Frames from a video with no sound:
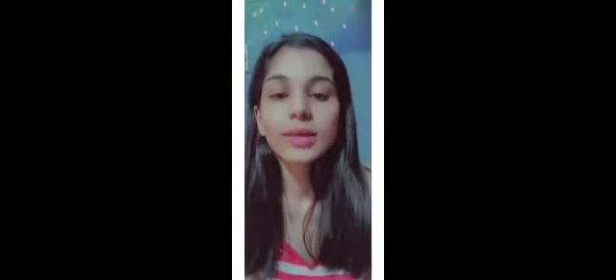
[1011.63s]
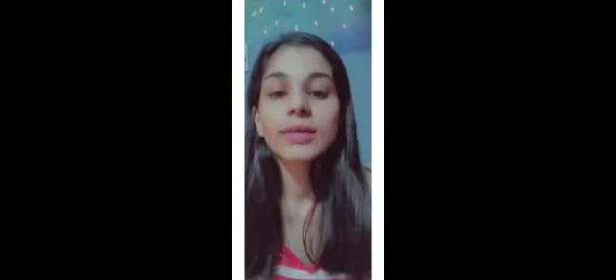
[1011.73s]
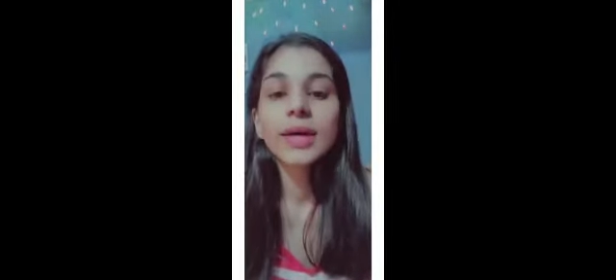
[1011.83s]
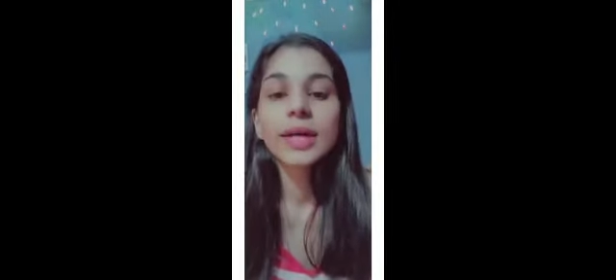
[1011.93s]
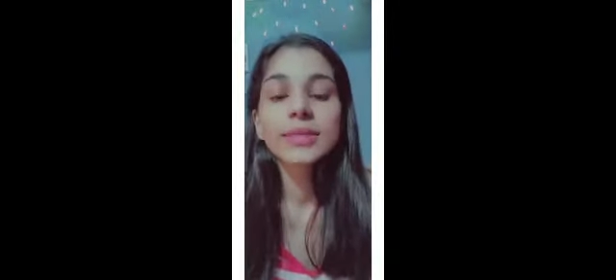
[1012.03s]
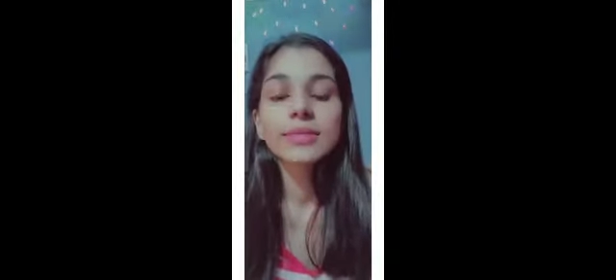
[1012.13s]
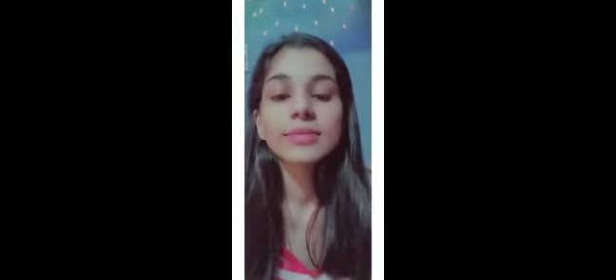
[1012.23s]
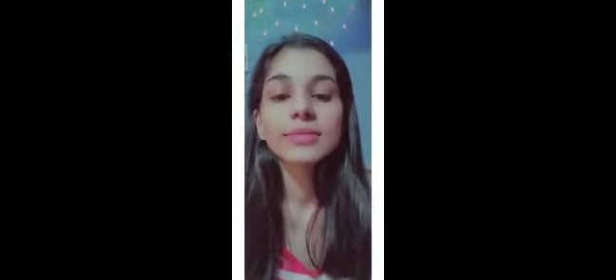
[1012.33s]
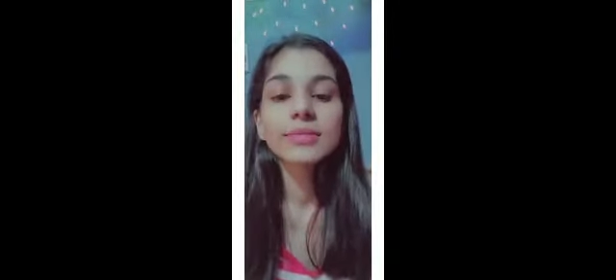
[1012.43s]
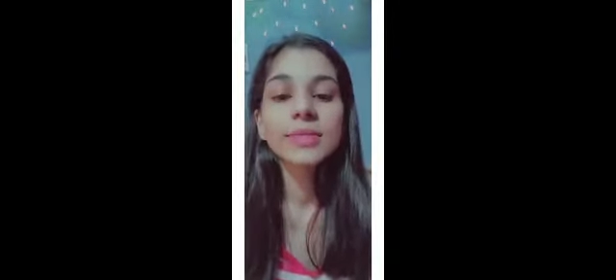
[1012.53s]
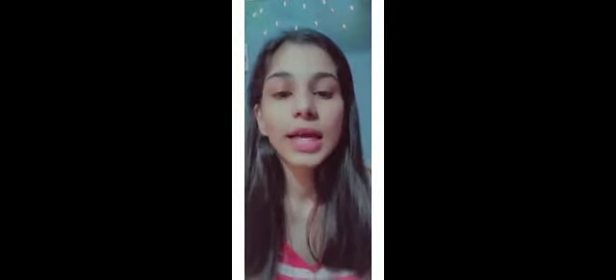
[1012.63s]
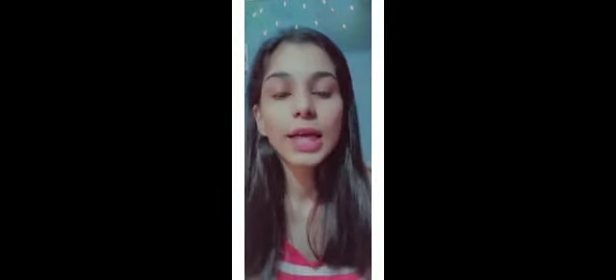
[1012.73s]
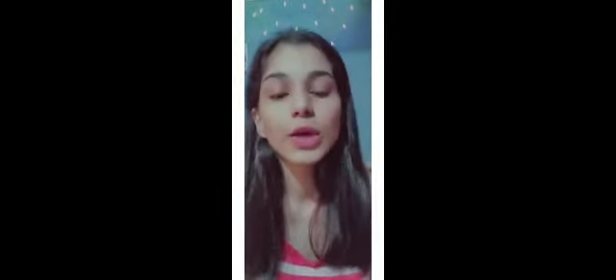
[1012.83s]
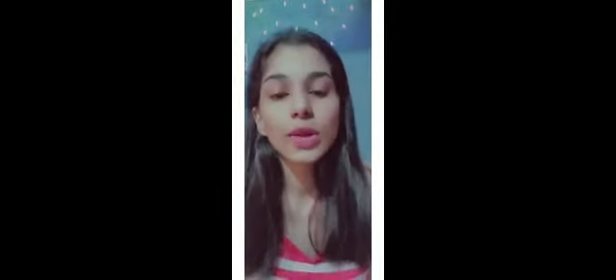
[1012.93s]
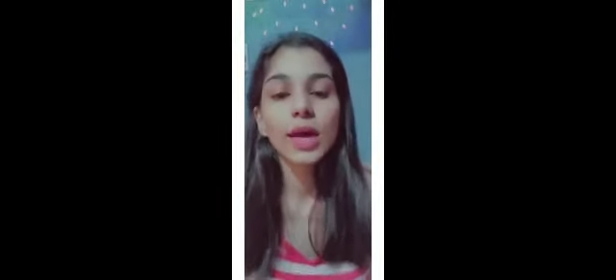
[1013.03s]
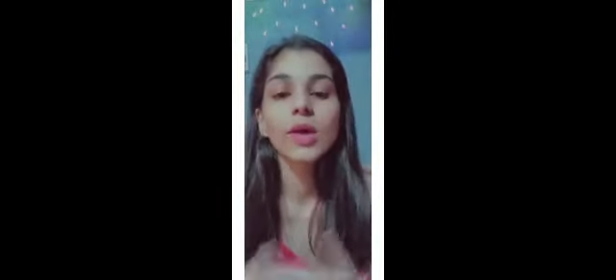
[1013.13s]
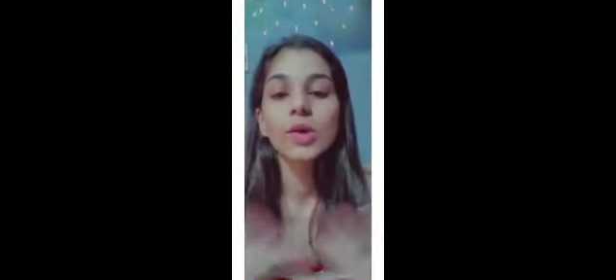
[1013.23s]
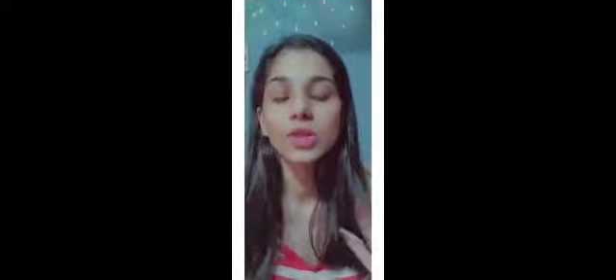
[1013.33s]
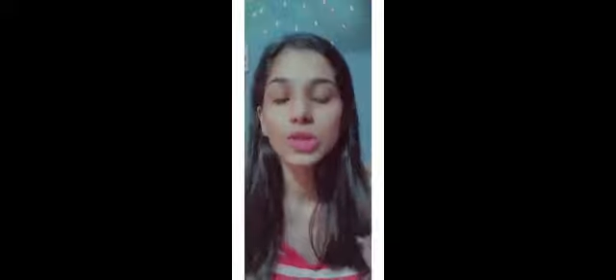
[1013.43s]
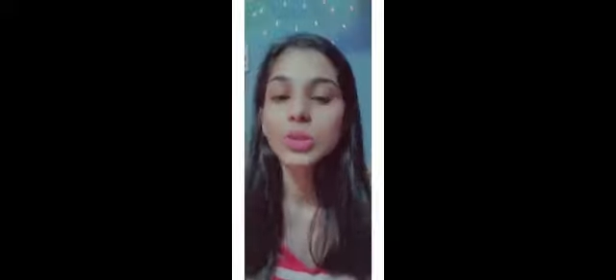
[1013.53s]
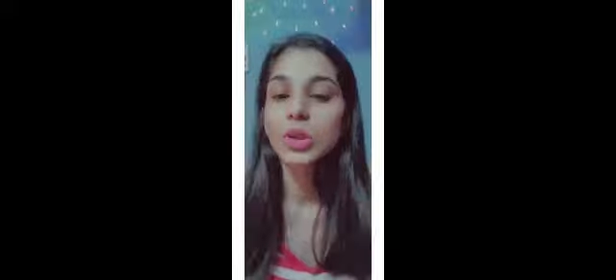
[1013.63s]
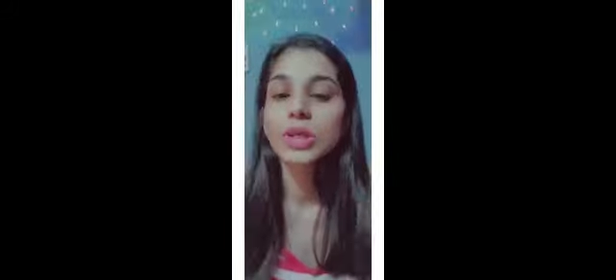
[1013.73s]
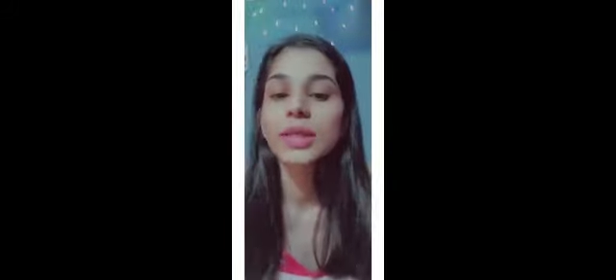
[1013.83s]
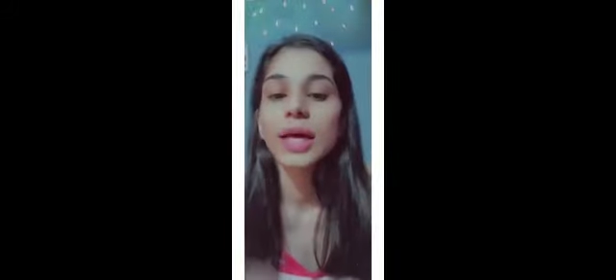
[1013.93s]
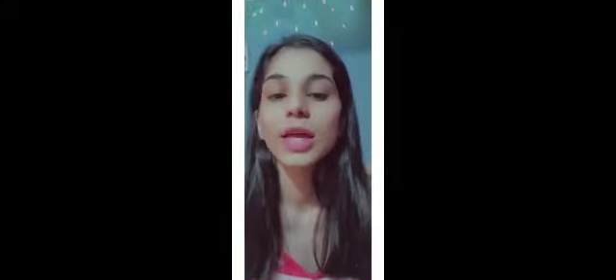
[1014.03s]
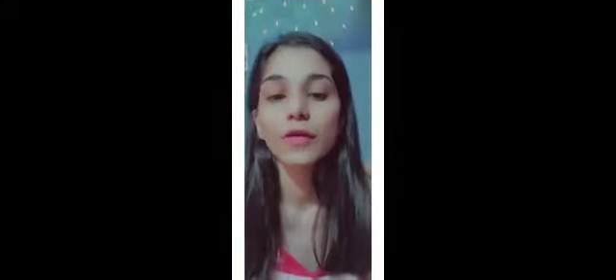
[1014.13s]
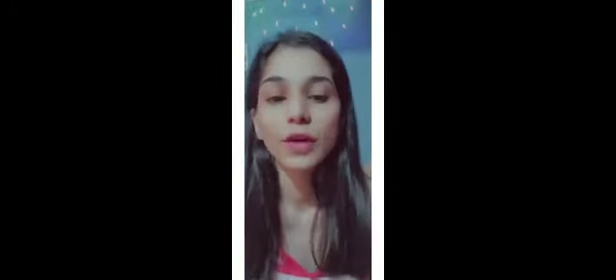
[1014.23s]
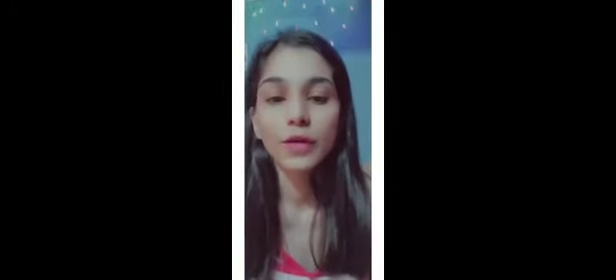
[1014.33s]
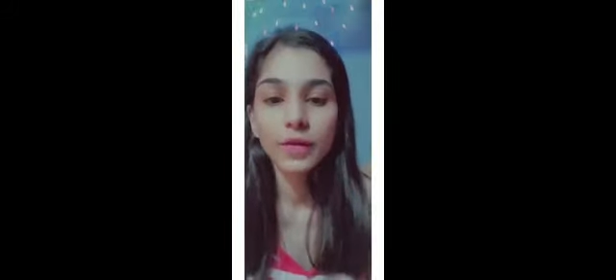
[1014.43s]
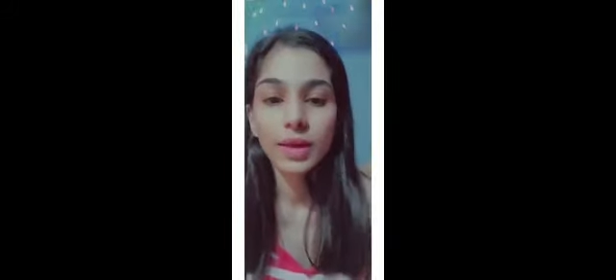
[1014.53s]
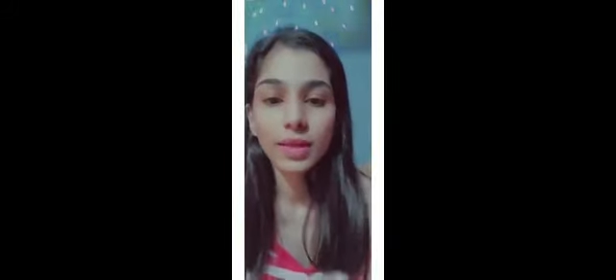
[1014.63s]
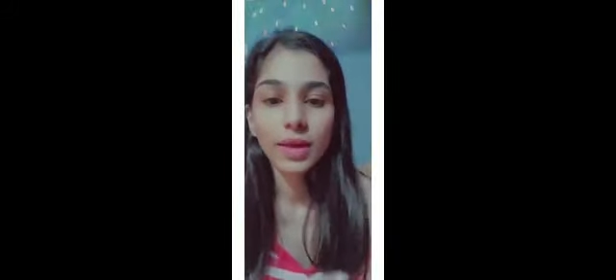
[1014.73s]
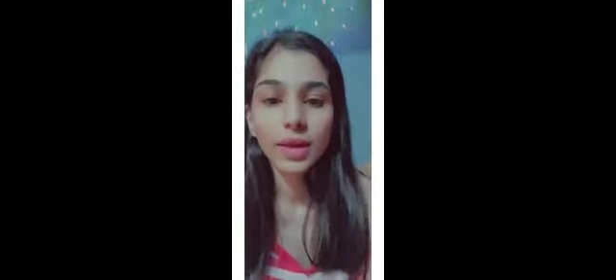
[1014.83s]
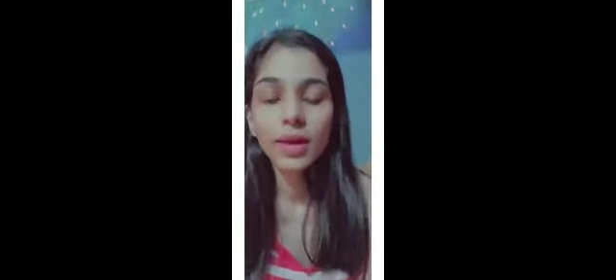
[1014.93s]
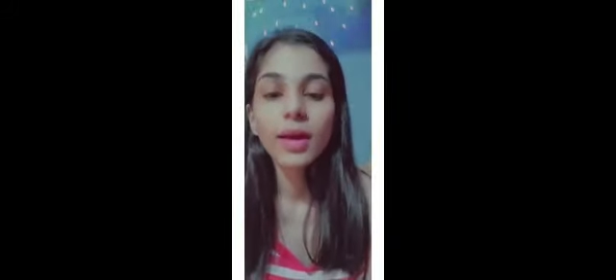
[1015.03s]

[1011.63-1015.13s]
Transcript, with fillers: So thank you. I just want to thank you for everything.